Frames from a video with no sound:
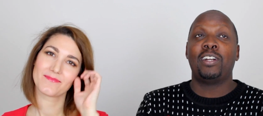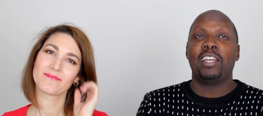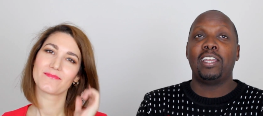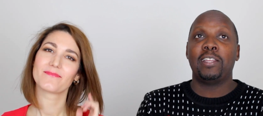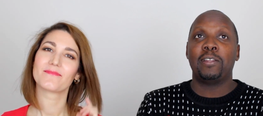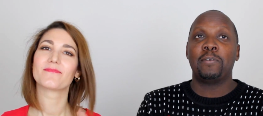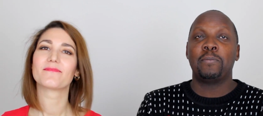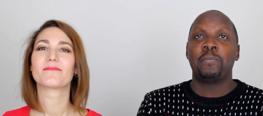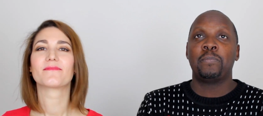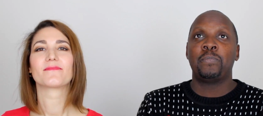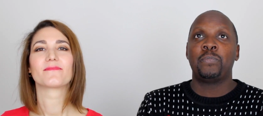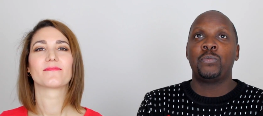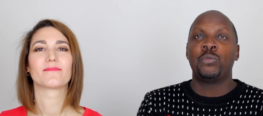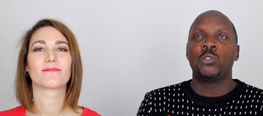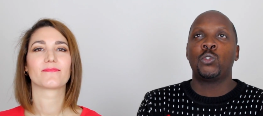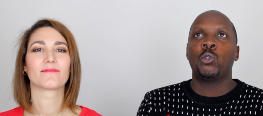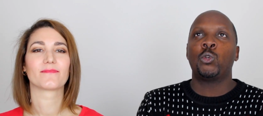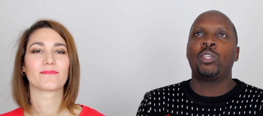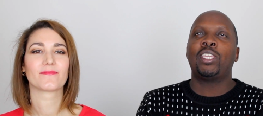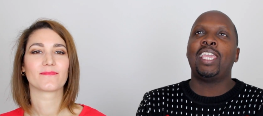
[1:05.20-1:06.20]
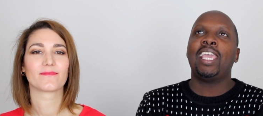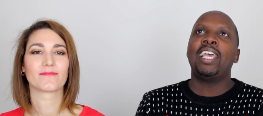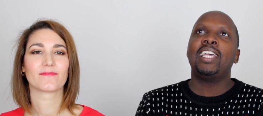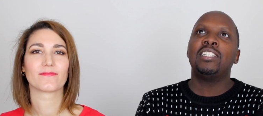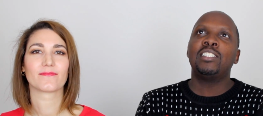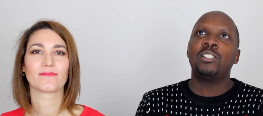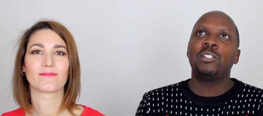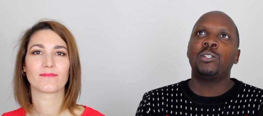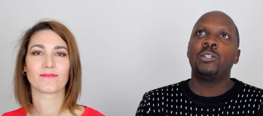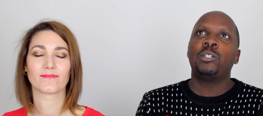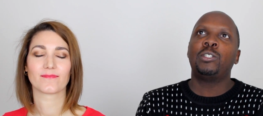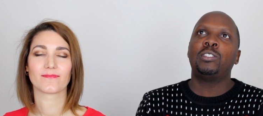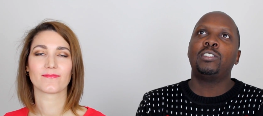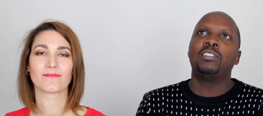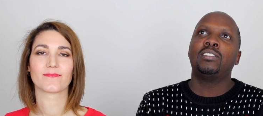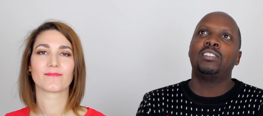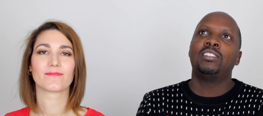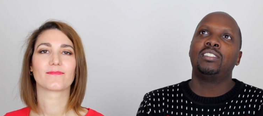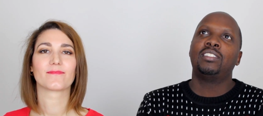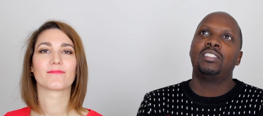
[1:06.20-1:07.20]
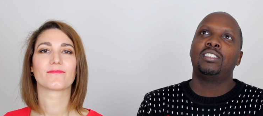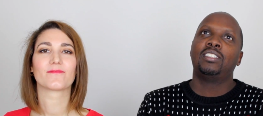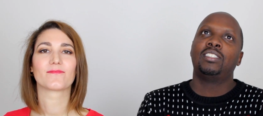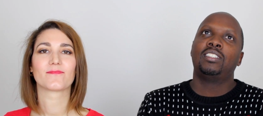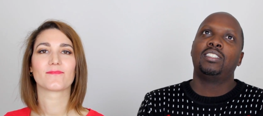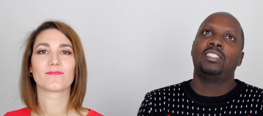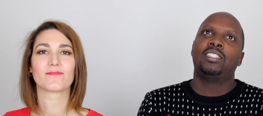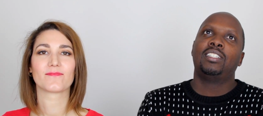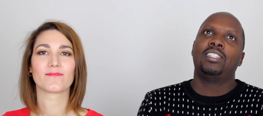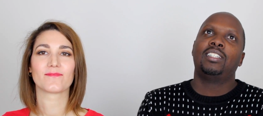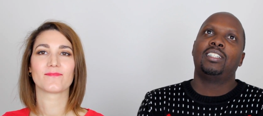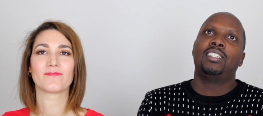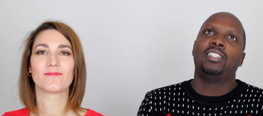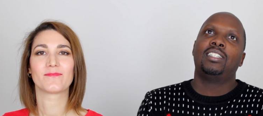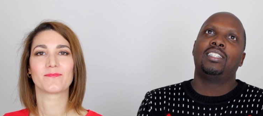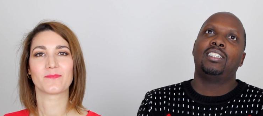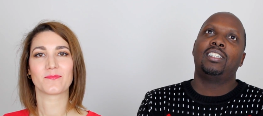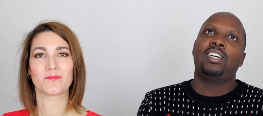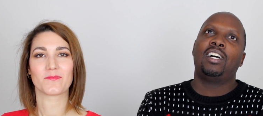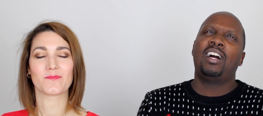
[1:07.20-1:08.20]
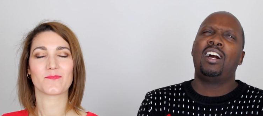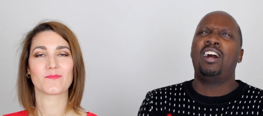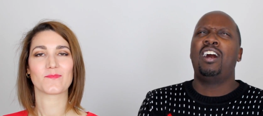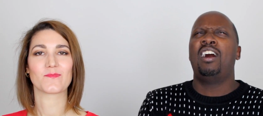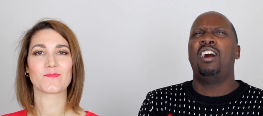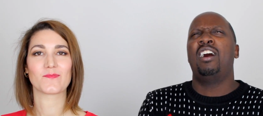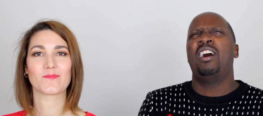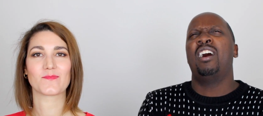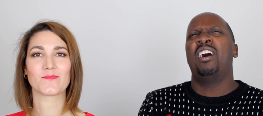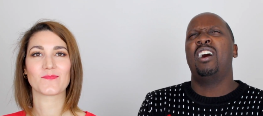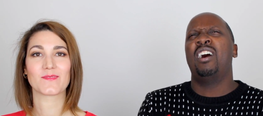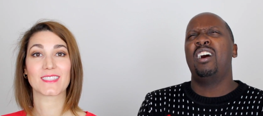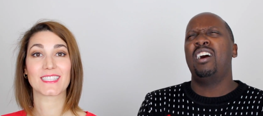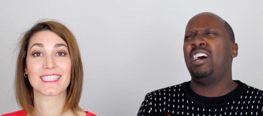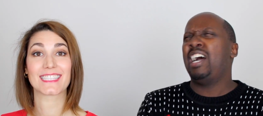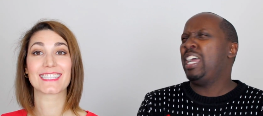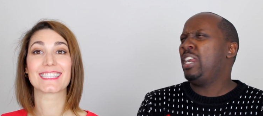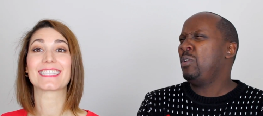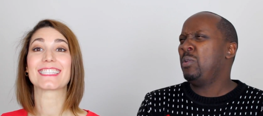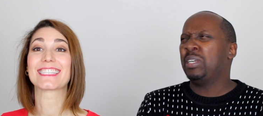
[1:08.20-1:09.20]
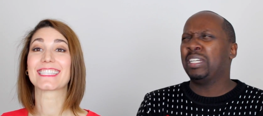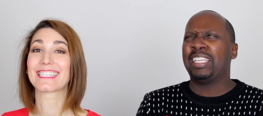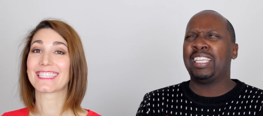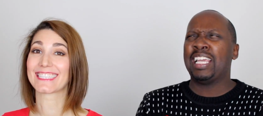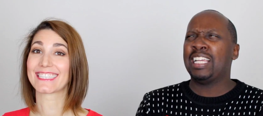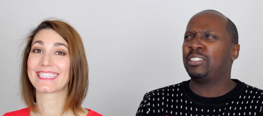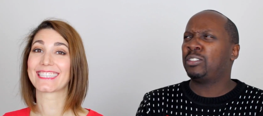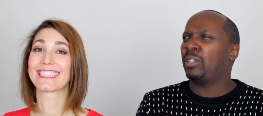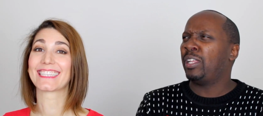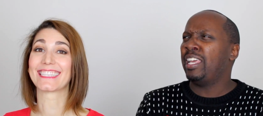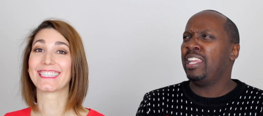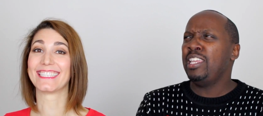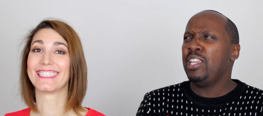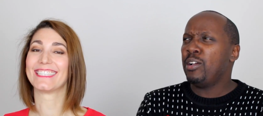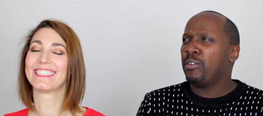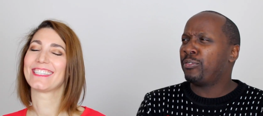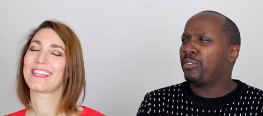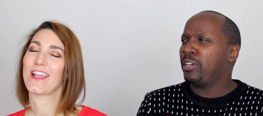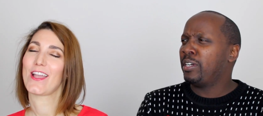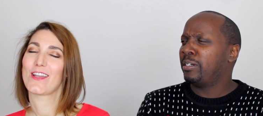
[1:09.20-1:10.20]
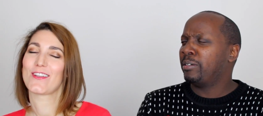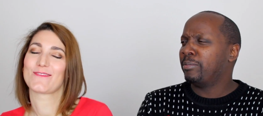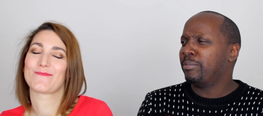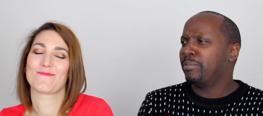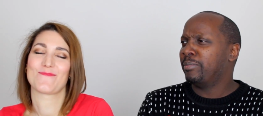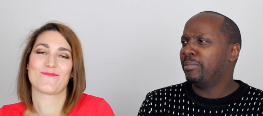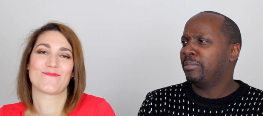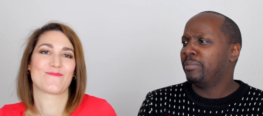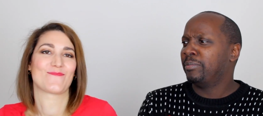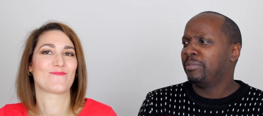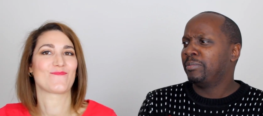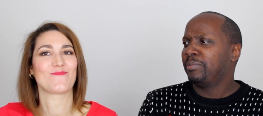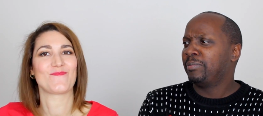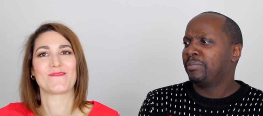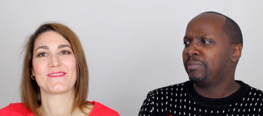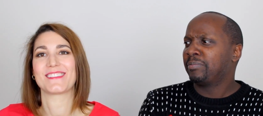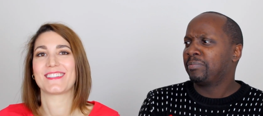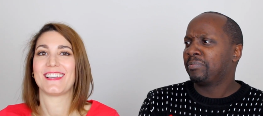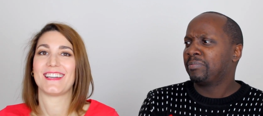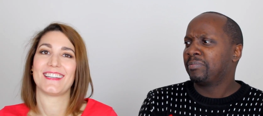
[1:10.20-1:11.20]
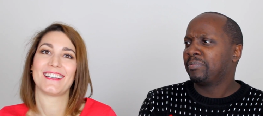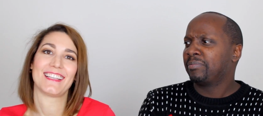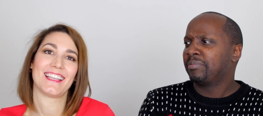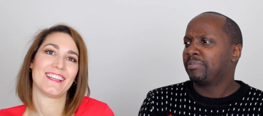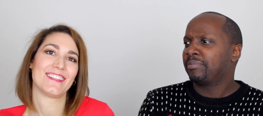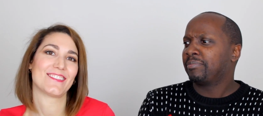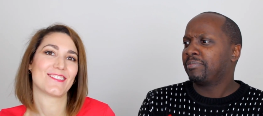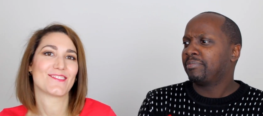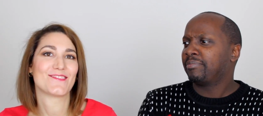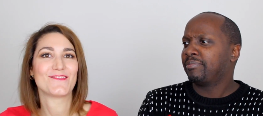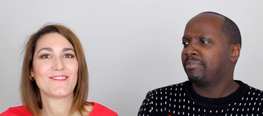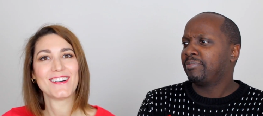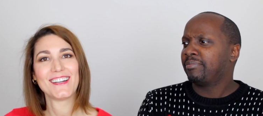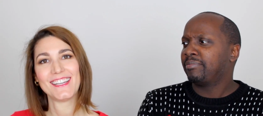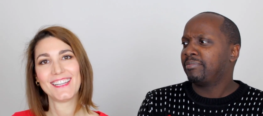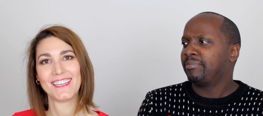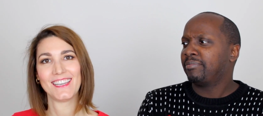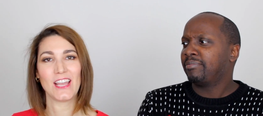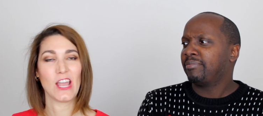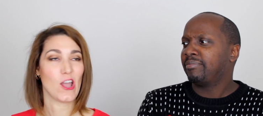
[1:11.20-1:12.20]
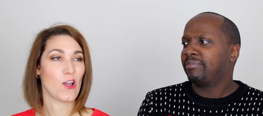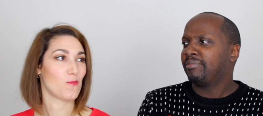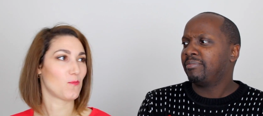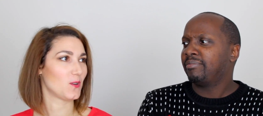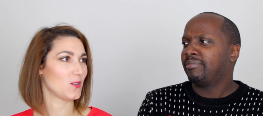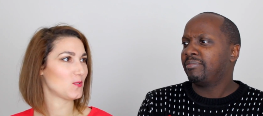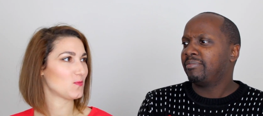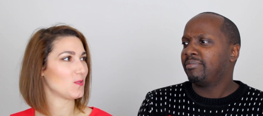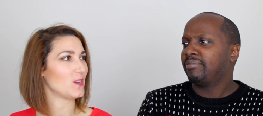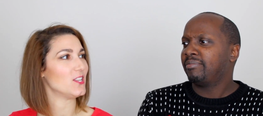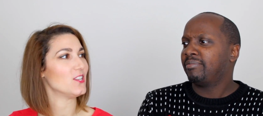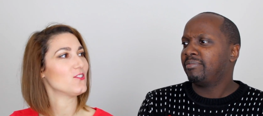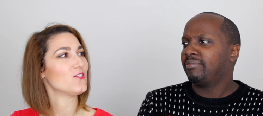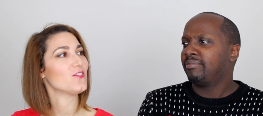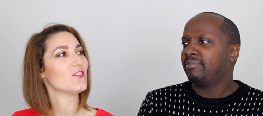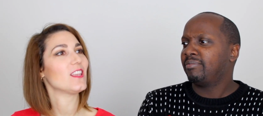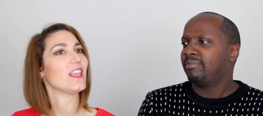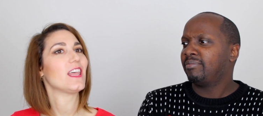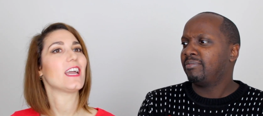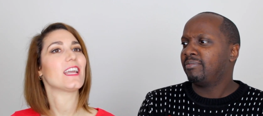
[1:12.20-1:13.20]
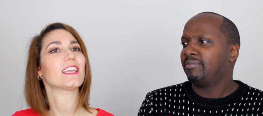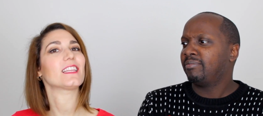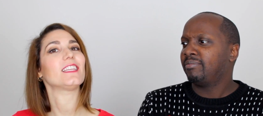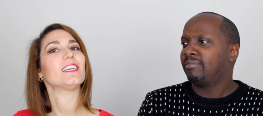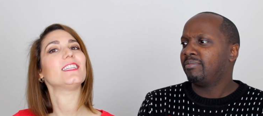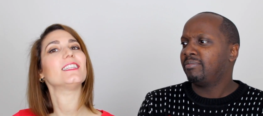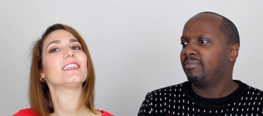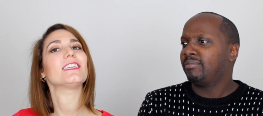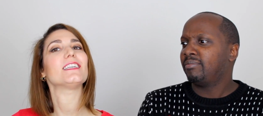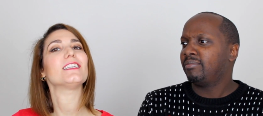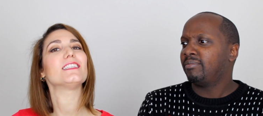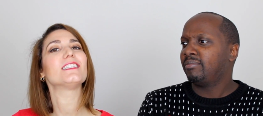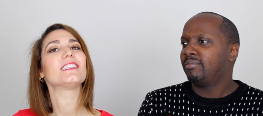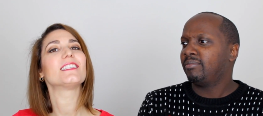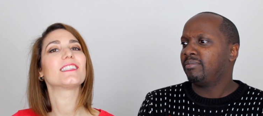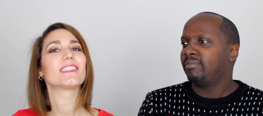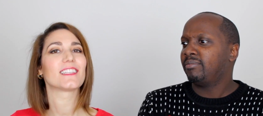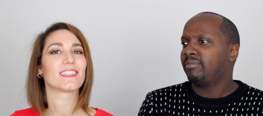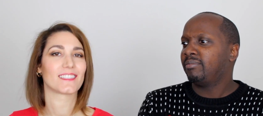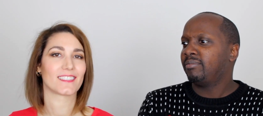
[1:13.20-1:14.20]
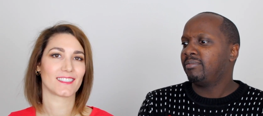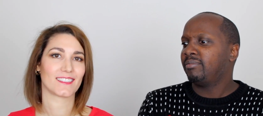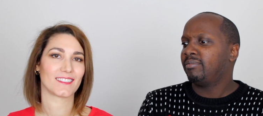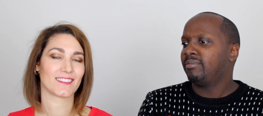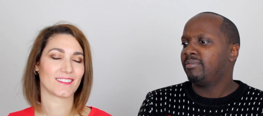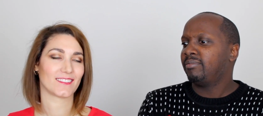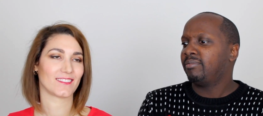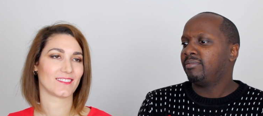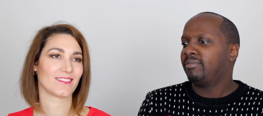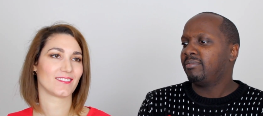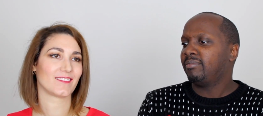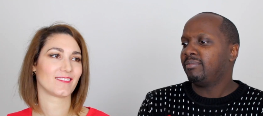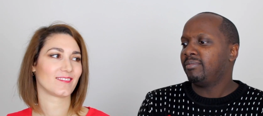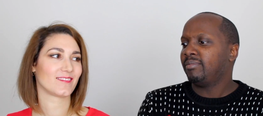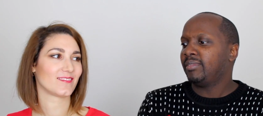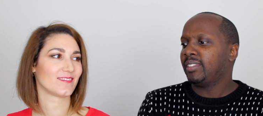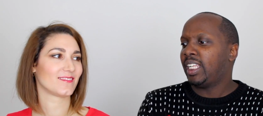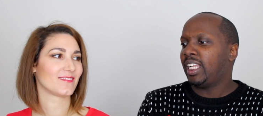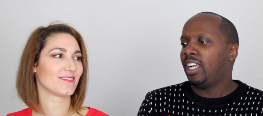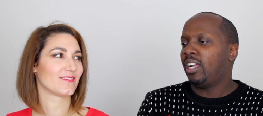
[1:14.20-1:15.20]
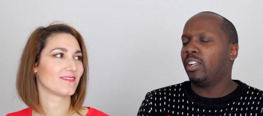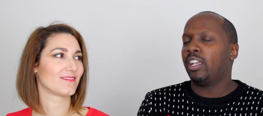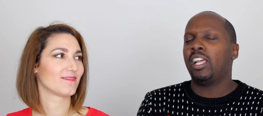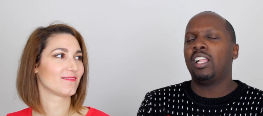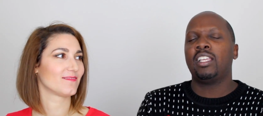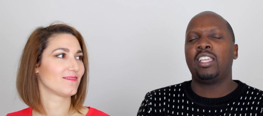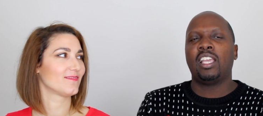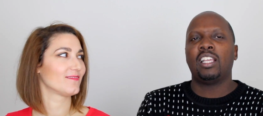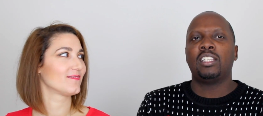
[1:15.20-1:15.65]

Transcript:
Speaker 1: right, so cancel. Oh, I don't want to cancel any of them.
Speaker 2: Gotta cancel one. Which one do you like the
Speaker 1: least? Okay, I'll